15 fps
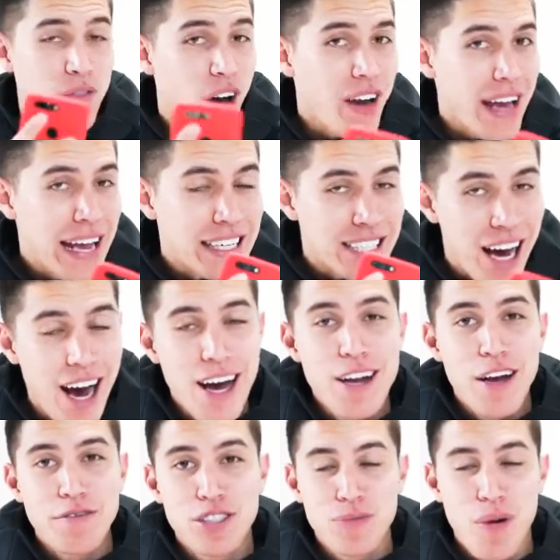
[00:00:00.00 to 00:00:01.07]
We've got a
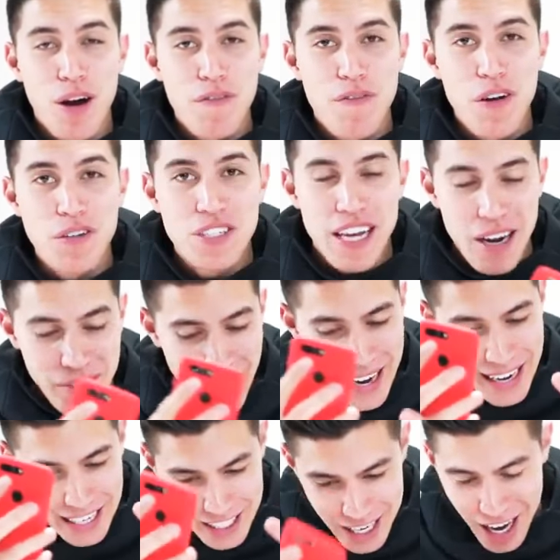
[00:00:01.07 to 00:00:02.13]
ton of smartphones out
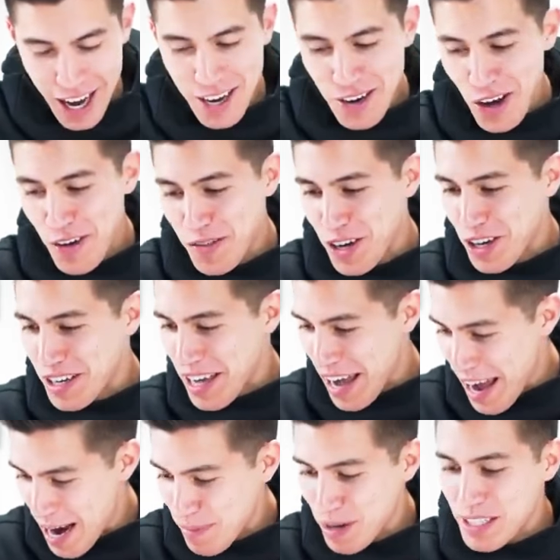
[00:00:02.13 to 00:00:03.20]
and a ton of good
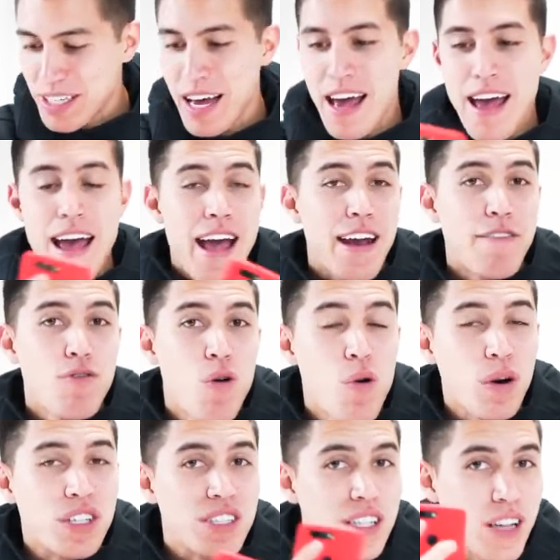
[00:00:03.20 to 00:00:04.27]
cameras, and of
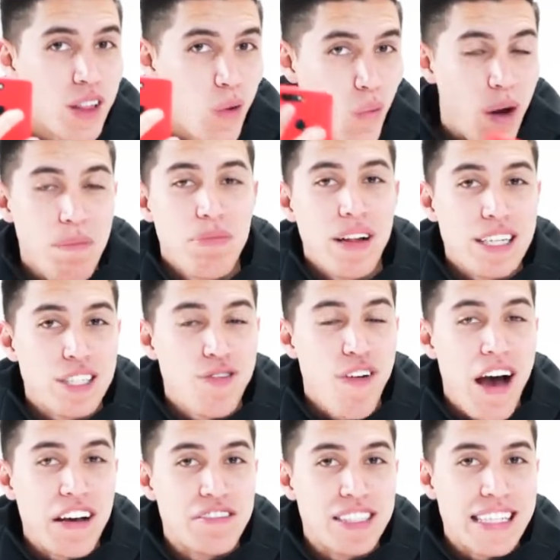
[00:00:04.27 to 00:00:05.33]
course, the OnePlus
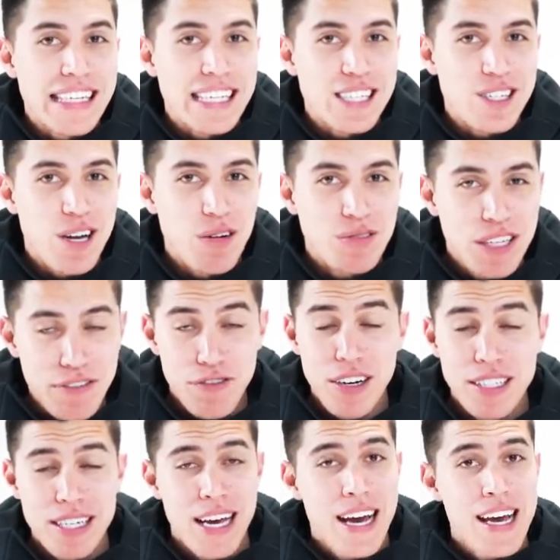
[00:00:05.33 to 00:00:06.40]
5T is no
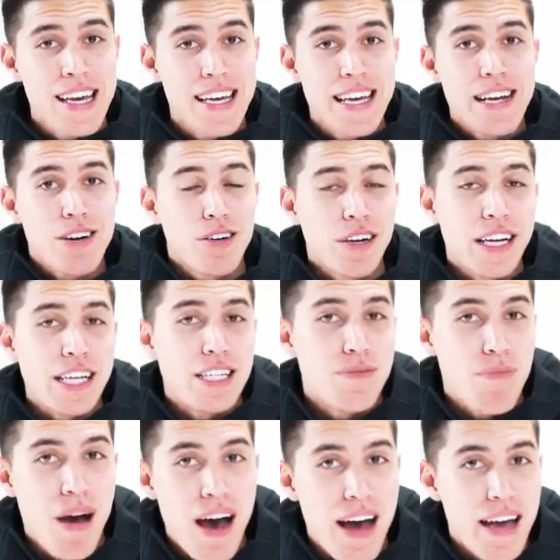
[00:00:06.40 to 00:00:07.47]
different. Here
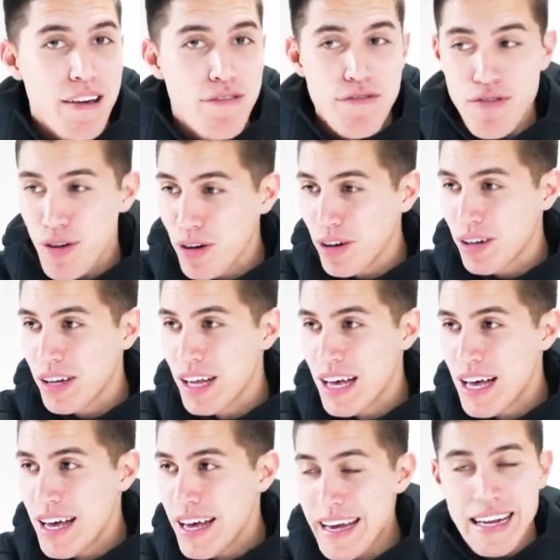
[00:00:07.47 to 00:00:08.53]
is my full
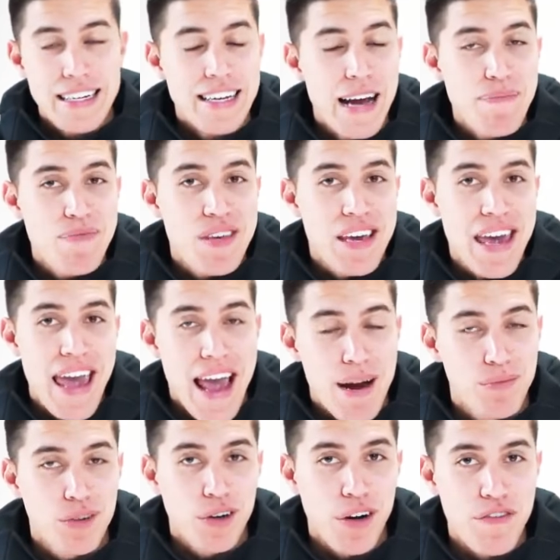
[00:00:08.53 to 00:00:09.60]
in-depth
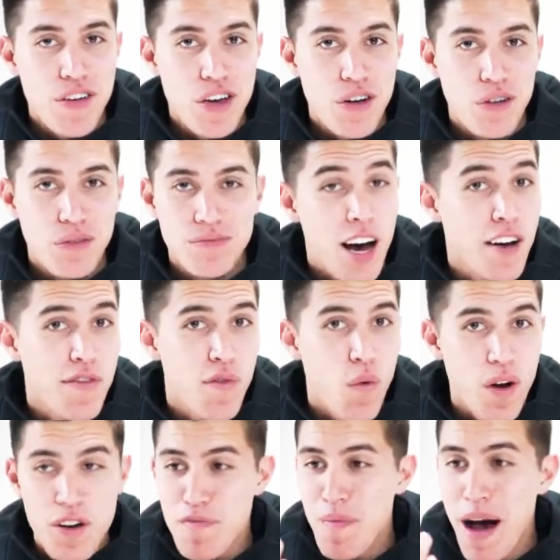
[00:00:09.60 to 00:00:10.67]
camera review of
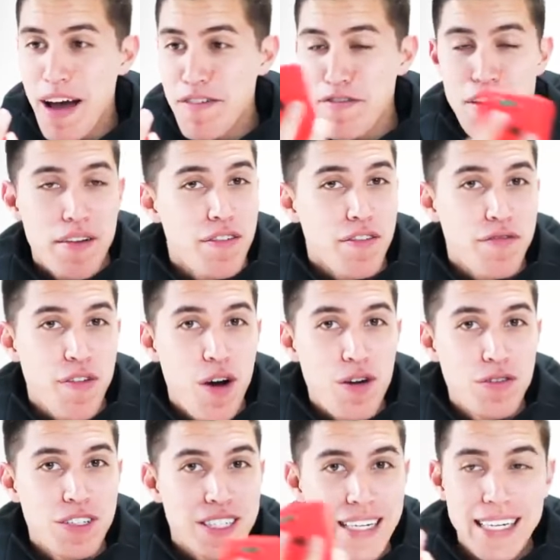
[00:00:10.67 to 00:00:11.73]
one of my favorite
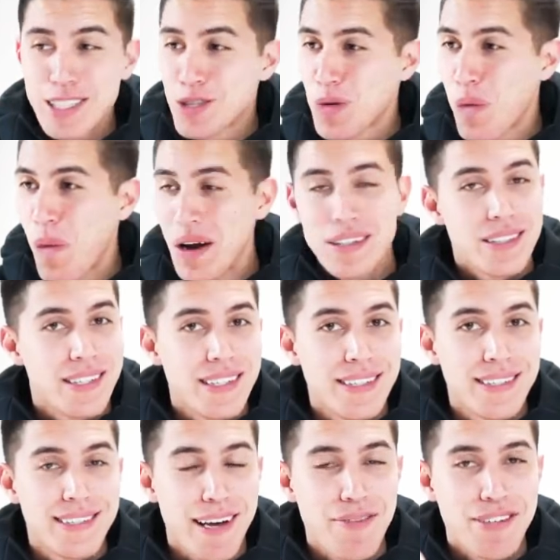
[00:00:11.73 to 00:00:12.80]
phones in
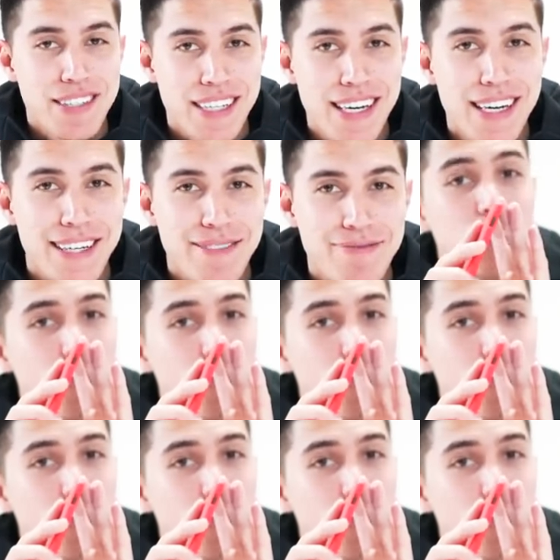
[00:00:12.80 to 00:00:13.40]
2017.